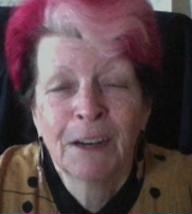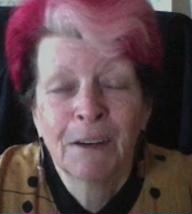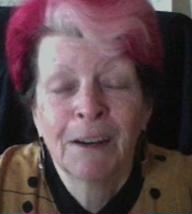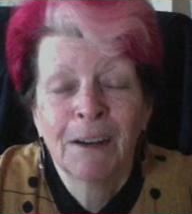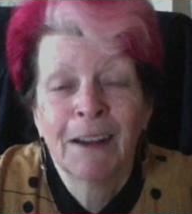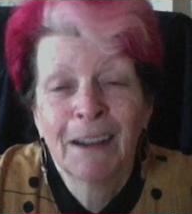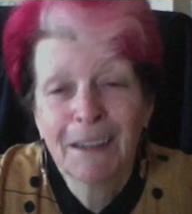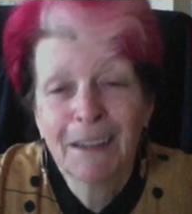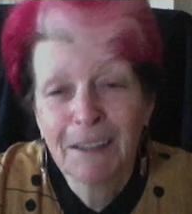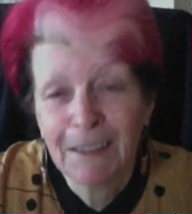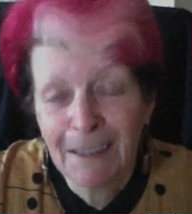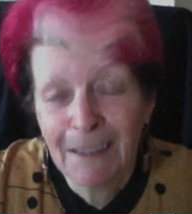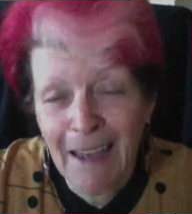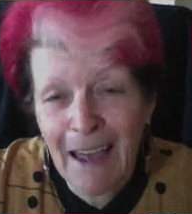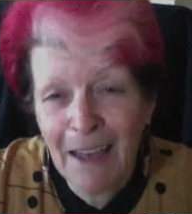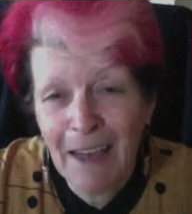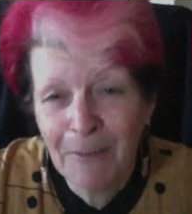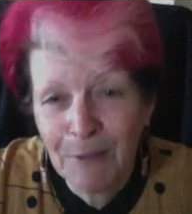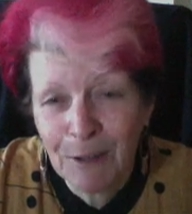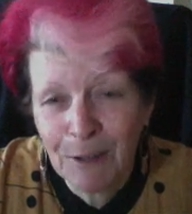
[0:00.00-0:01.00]
And actually,
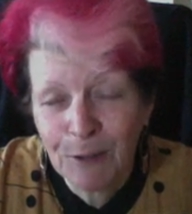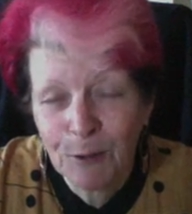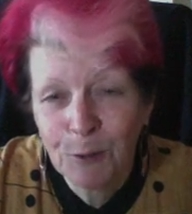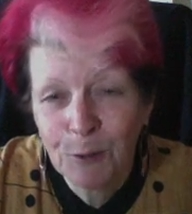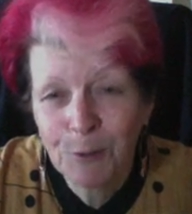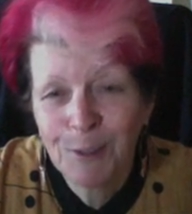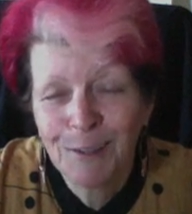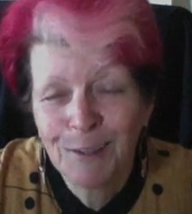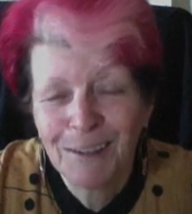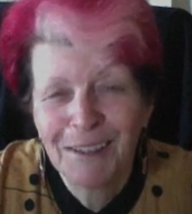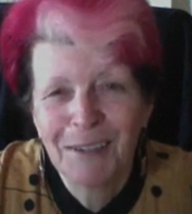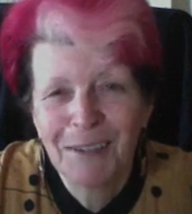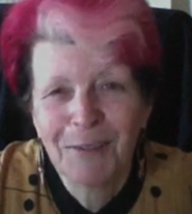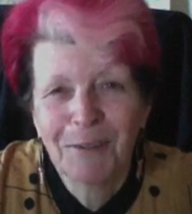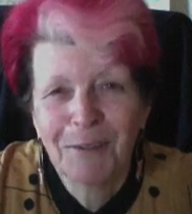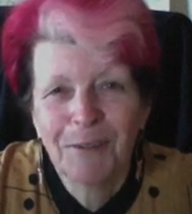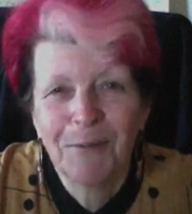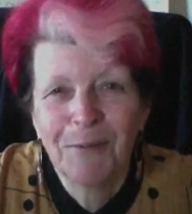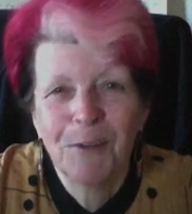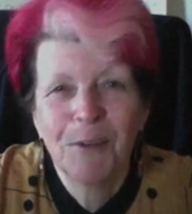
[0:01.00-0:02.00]
having looked at this
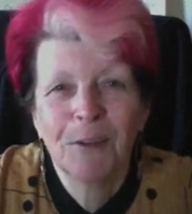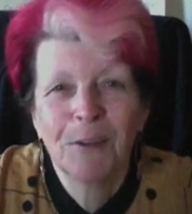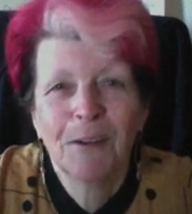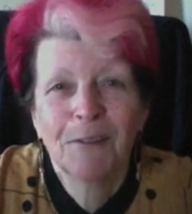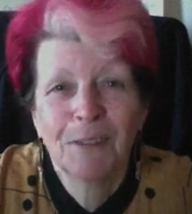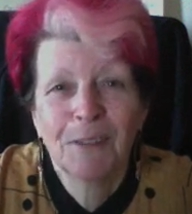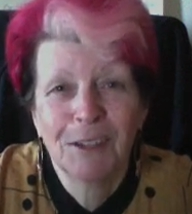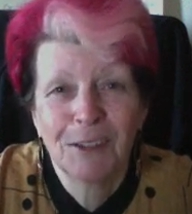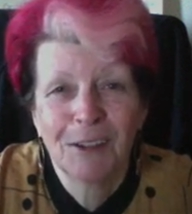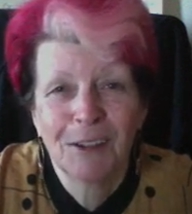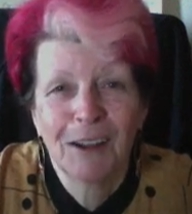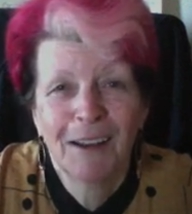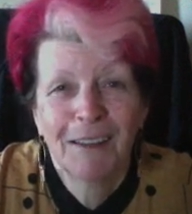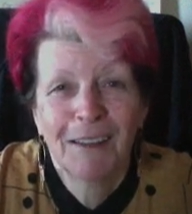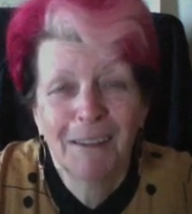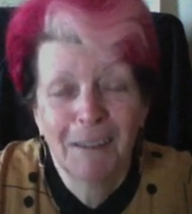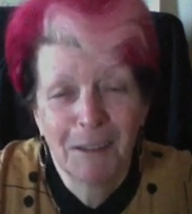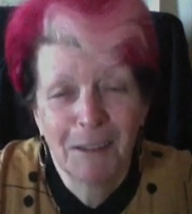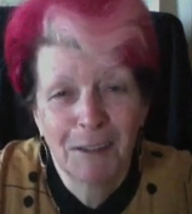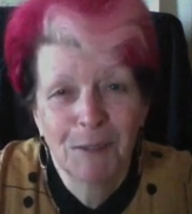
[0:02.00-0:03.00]
review, I've decided
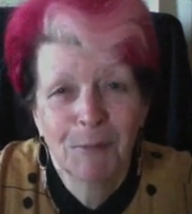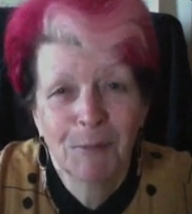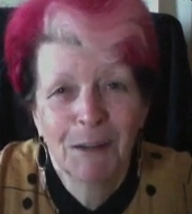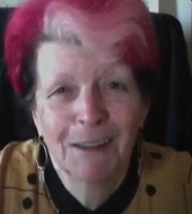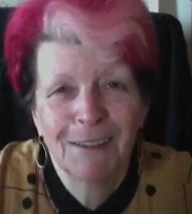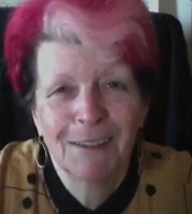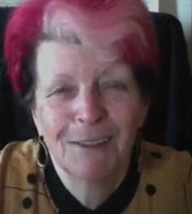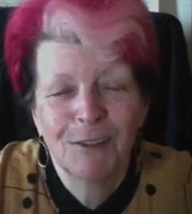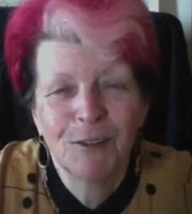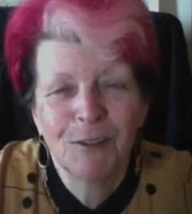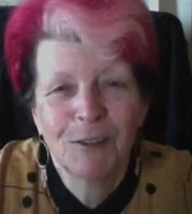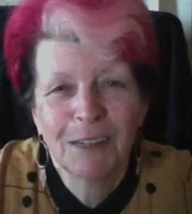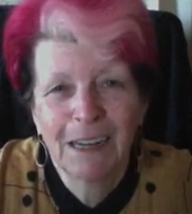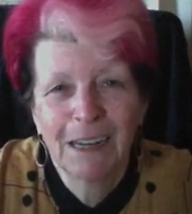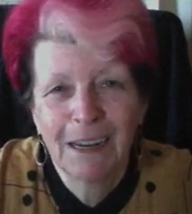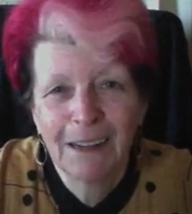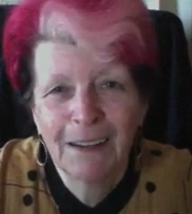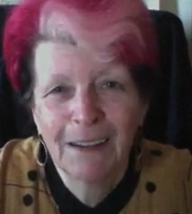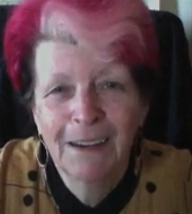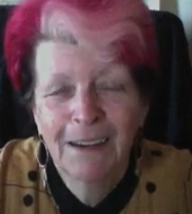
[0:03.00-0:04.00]
that this month's
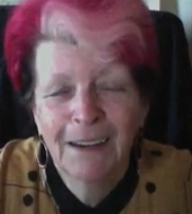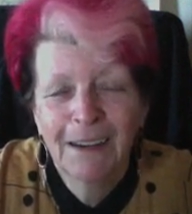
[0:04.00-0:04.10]
newsletter